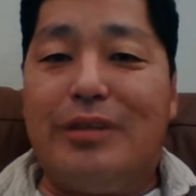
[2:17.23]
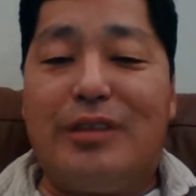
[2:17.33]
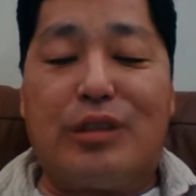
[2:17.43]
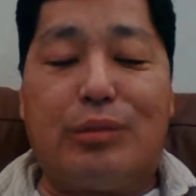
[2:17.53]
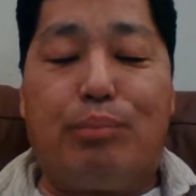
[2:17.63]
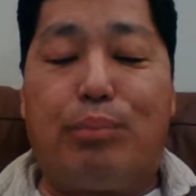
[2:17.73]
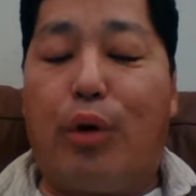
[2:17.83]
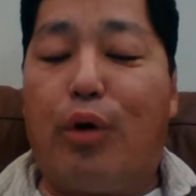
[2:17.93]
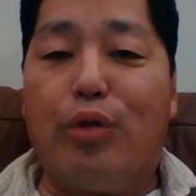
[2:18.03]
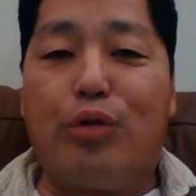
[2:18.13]
just
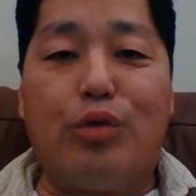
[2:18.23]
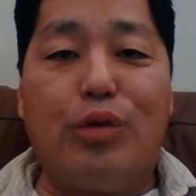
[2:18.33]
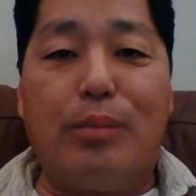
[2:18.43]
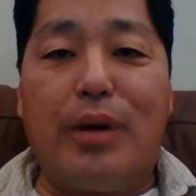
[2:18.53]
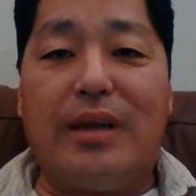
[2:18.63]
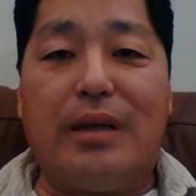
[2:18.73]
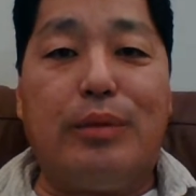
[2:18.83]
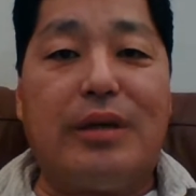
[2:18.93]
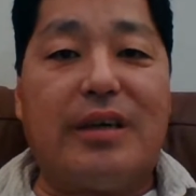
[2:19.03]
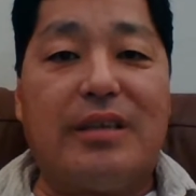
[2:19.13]
burn through the money
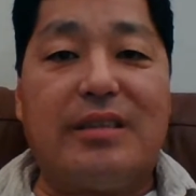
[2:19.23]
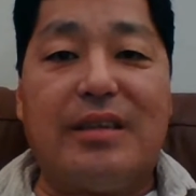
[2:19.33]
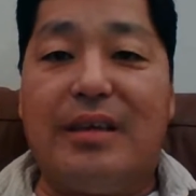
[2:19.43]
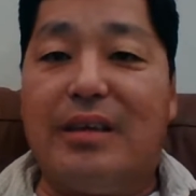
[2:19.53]
because